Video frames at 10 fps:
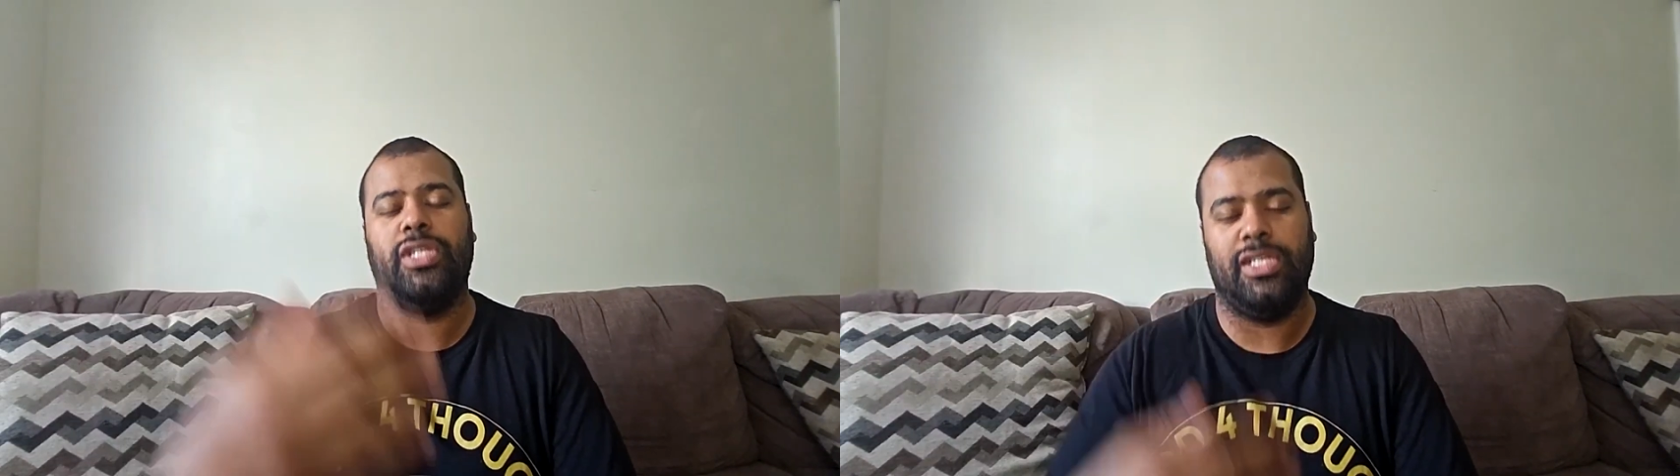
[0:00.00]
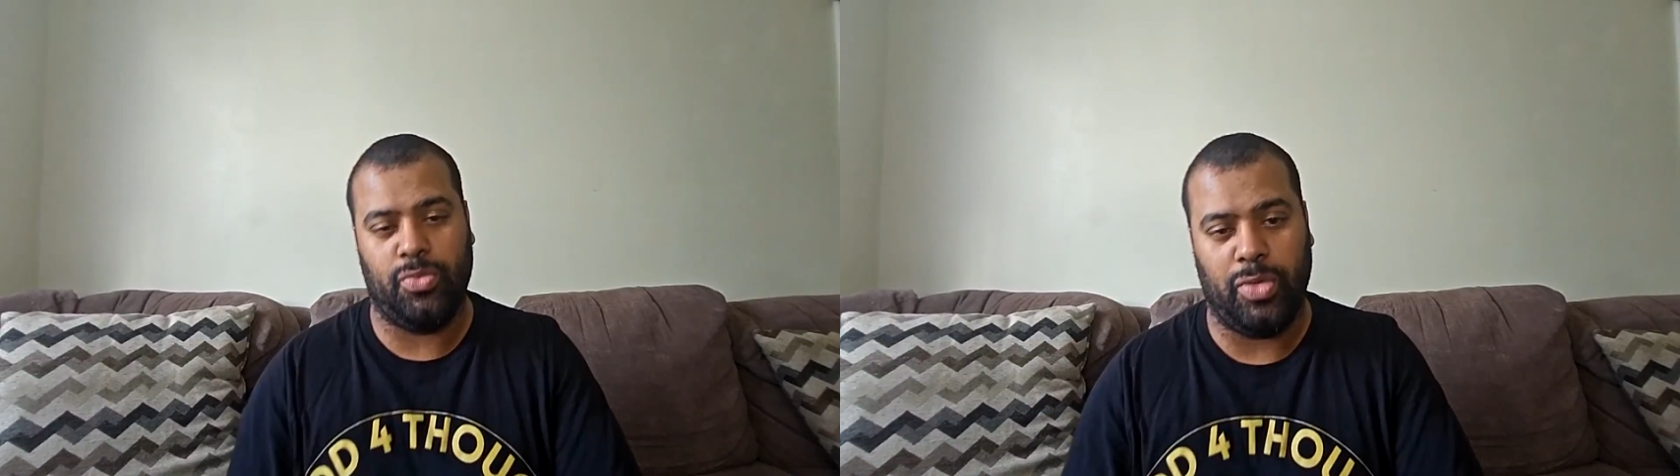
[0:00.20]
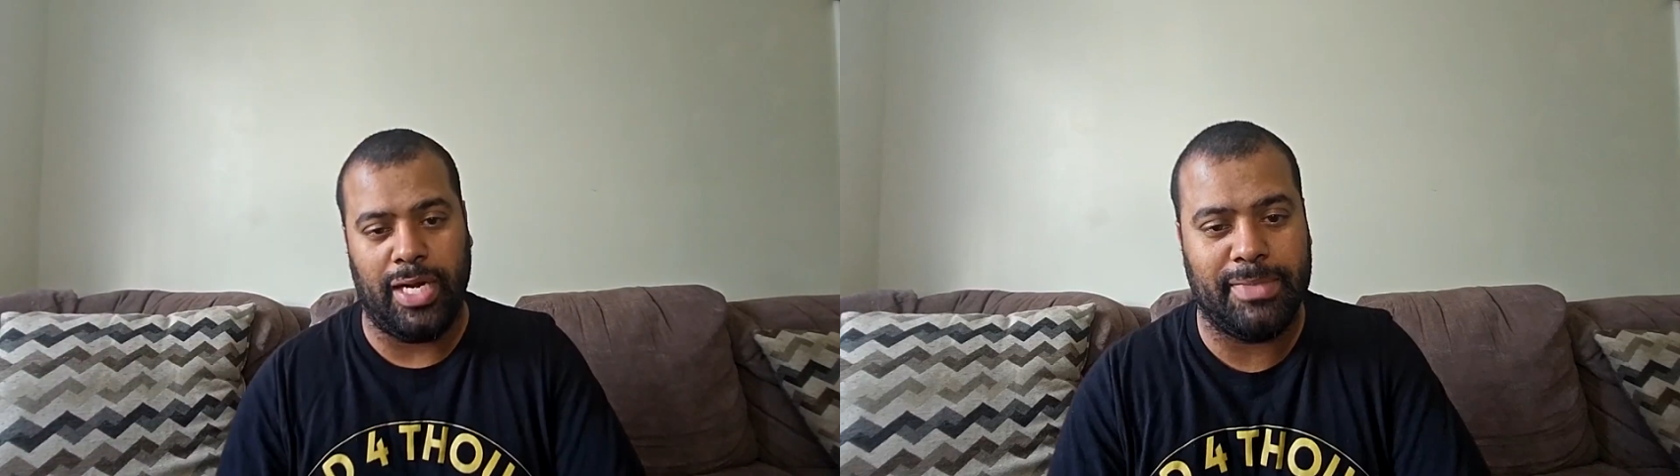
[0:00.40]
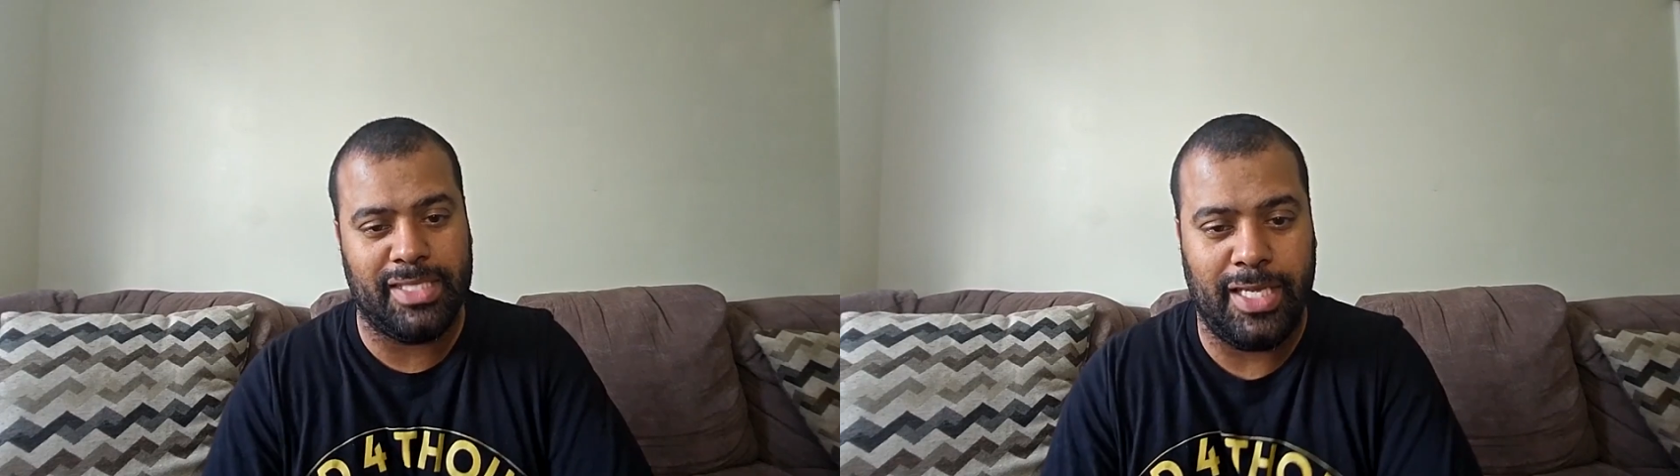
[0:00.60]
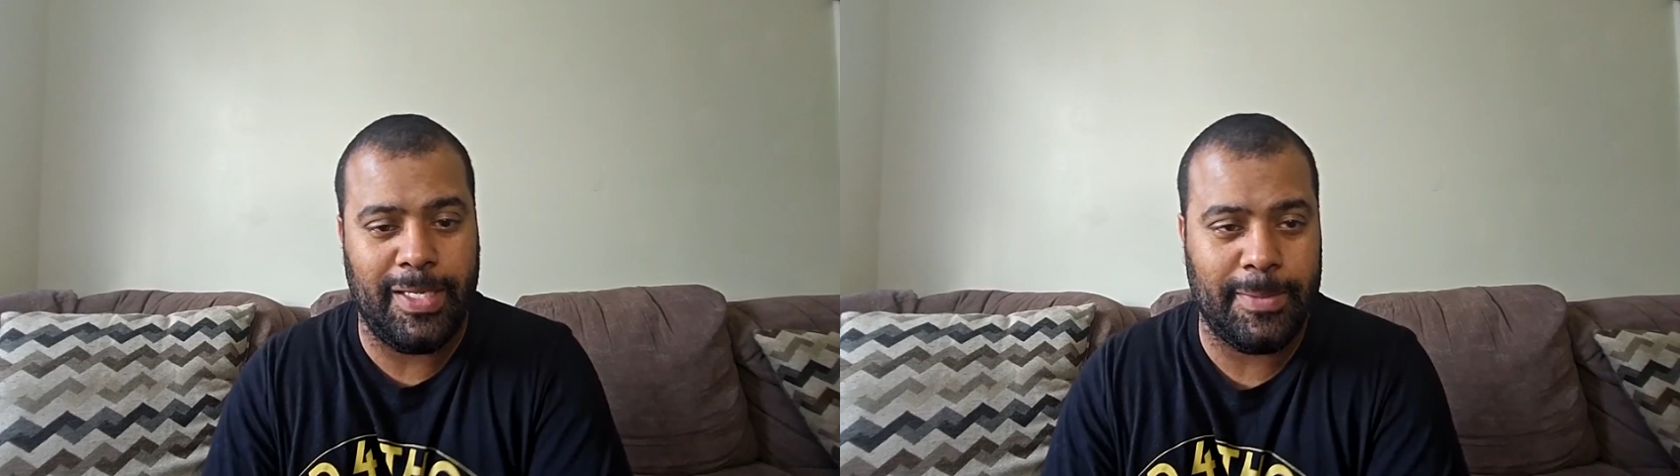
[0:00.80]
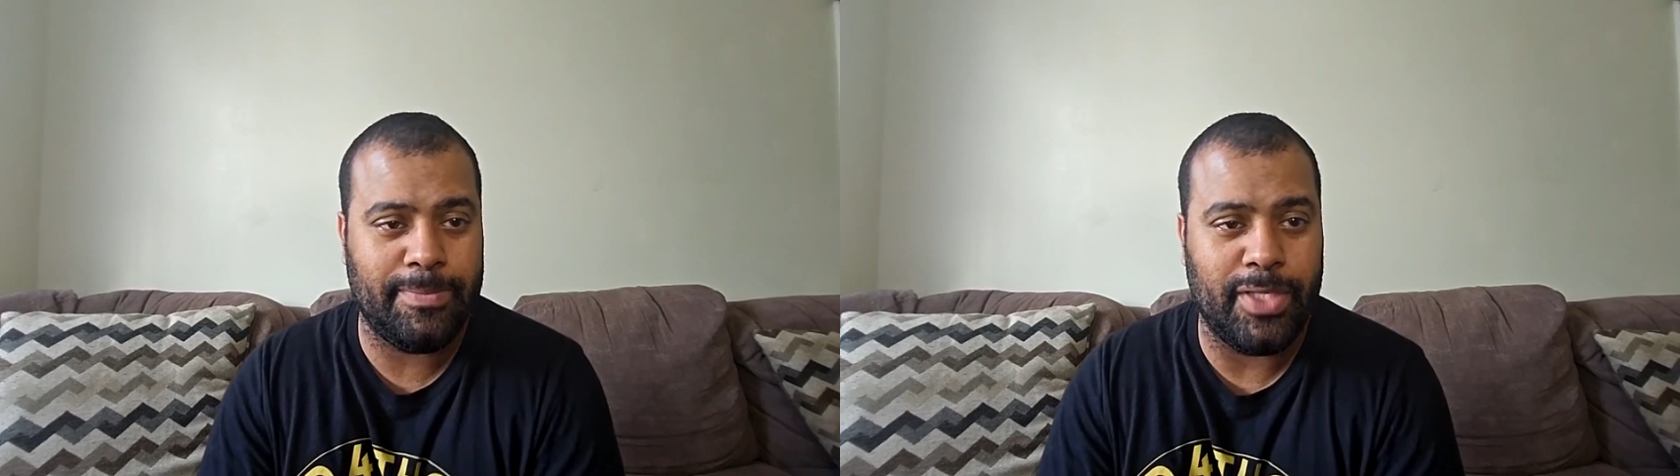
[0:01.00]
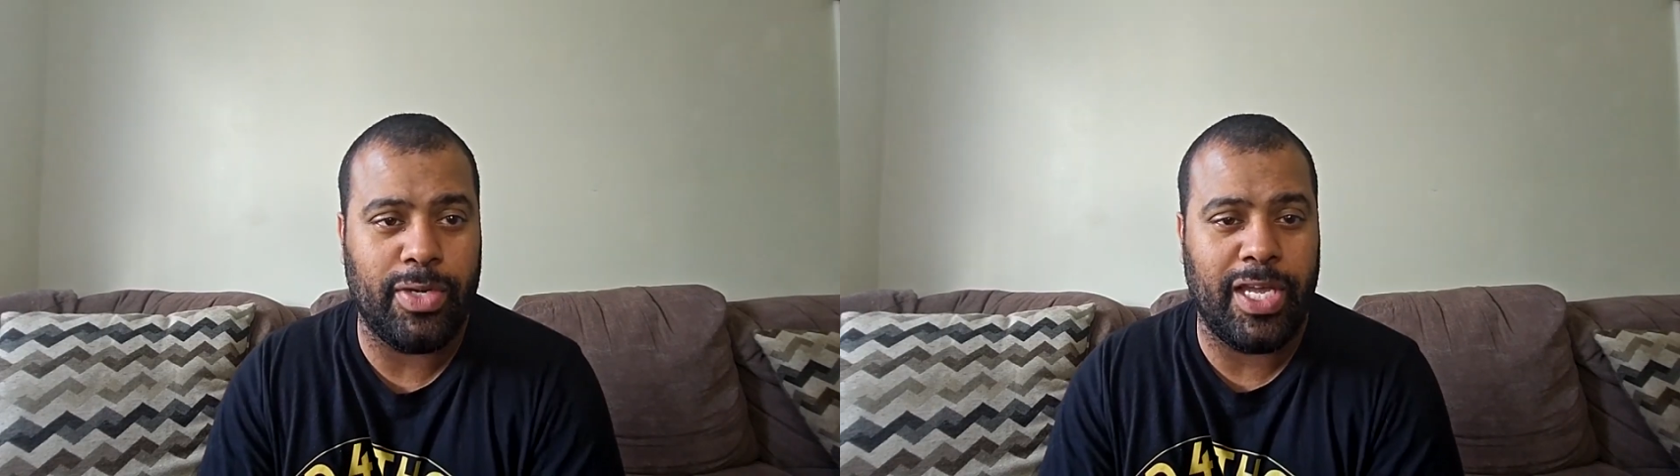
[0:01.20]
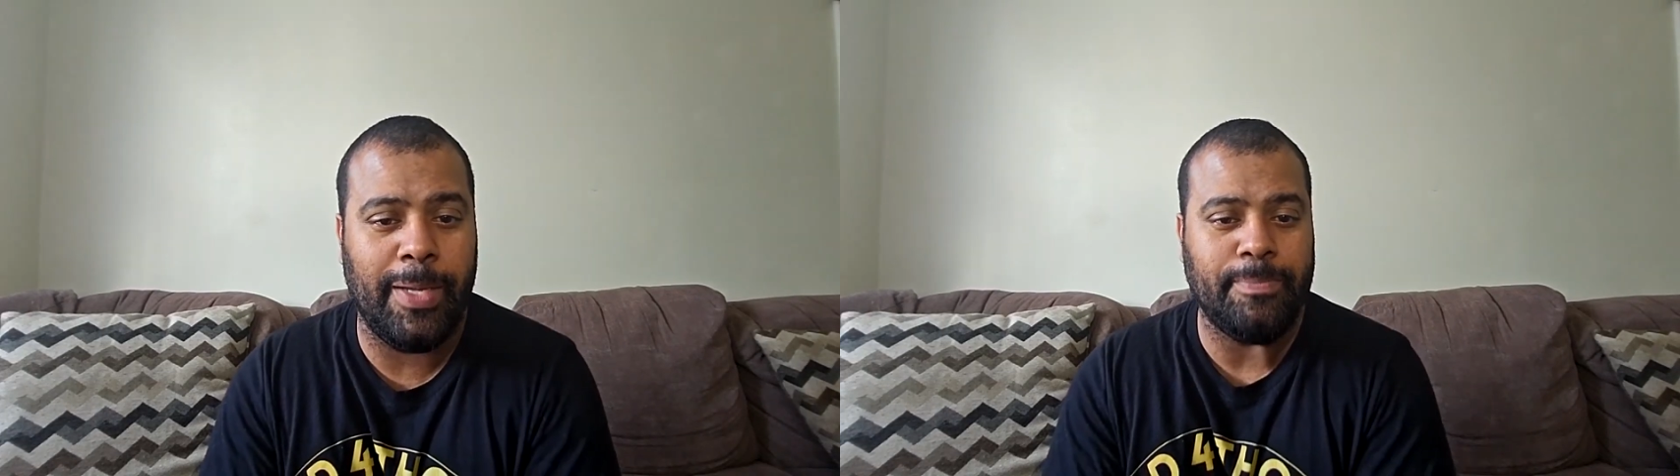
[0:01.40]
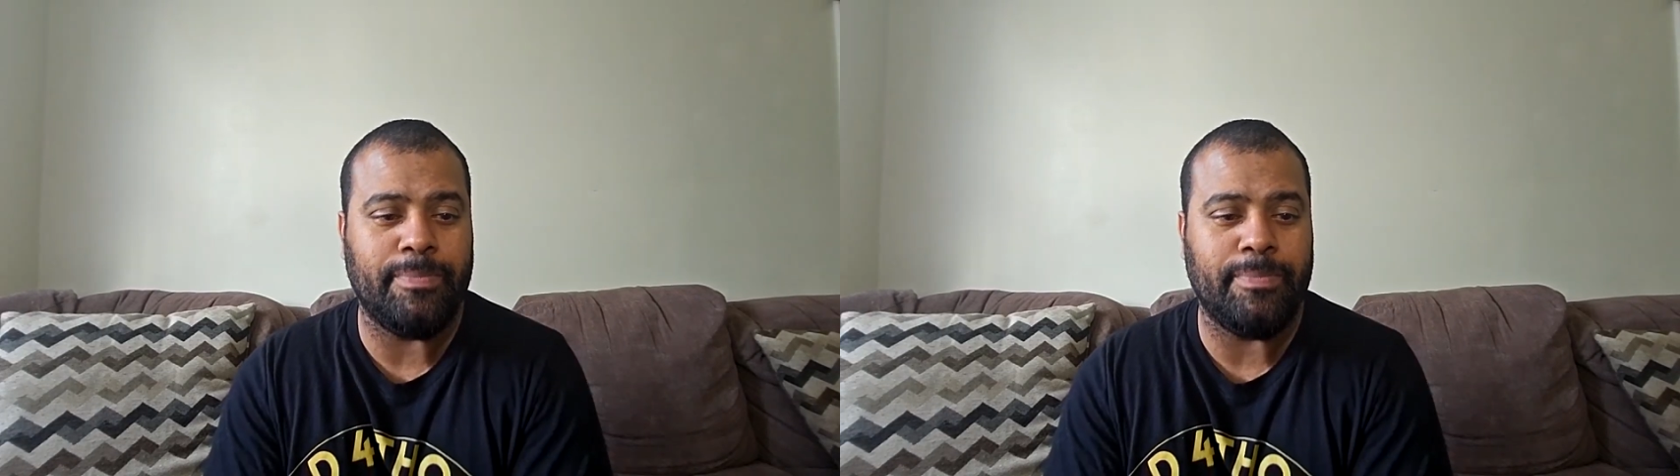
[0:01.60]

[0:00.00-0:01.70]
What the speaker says: is what I'm saying. Okay?